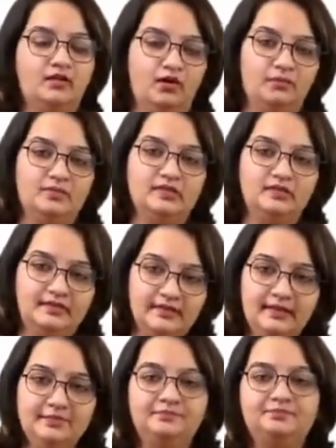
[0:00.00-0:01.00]
Option
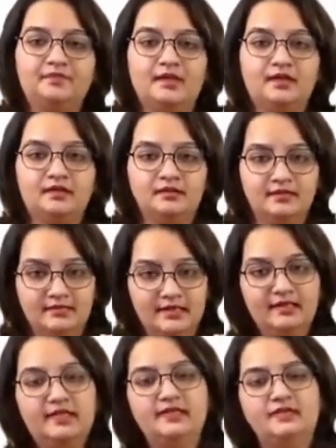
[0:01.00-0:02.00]
C,
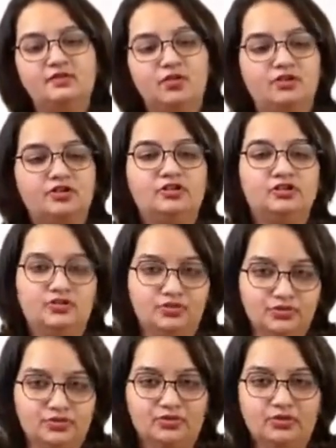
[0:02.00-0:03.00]
send his daughter to
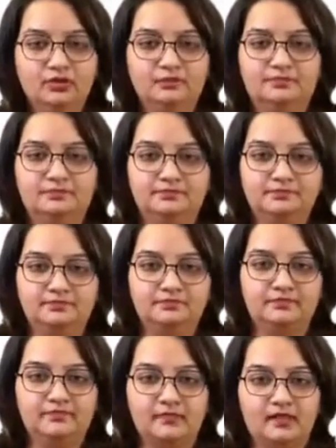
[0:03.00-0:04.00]
school.
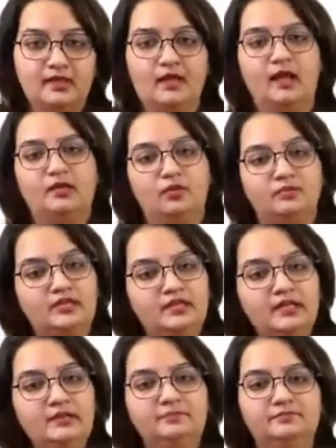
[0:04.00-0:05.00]
And option
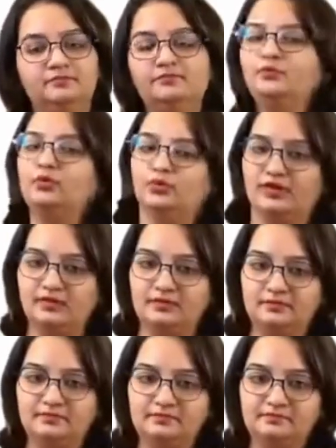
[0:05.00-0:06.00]
D, no error.